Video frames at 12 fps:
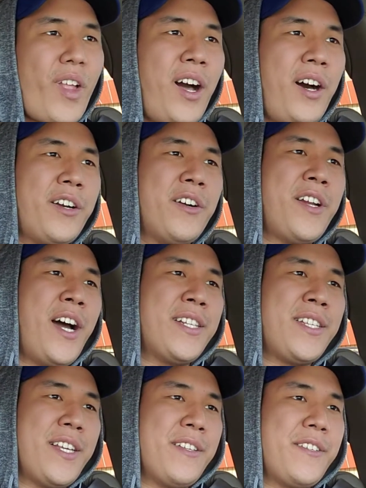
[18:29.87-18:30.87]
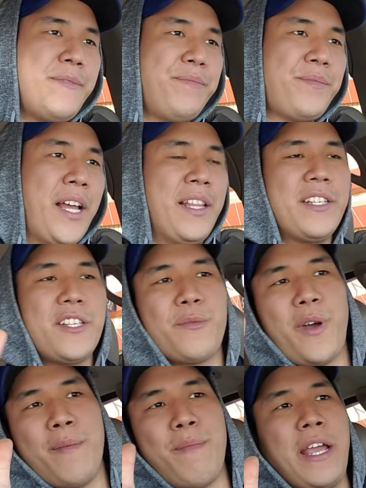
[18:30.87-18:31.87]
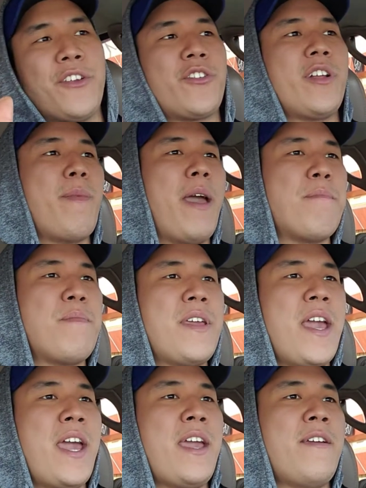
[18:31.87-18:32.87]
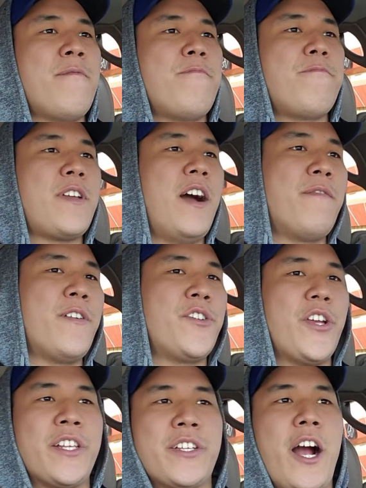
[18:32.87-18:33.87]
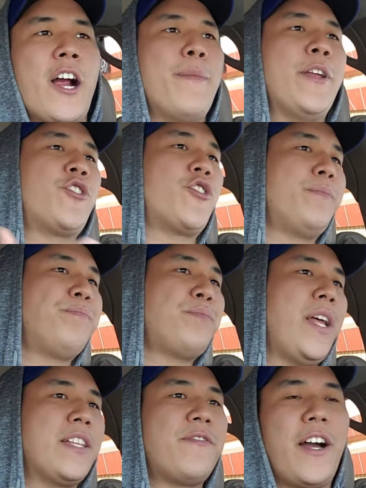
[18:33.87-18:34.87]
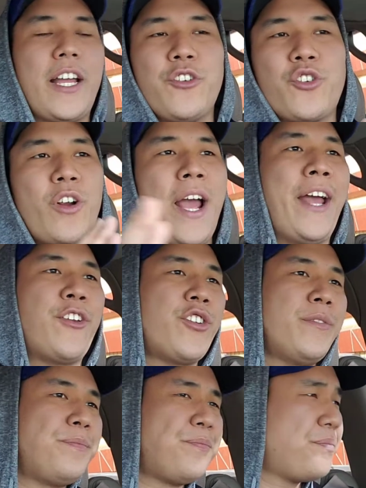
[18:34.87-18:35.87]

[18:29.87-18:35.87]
Utter nonsense. And this is why mainstream NBA coverage is garbage. It's fucking trash.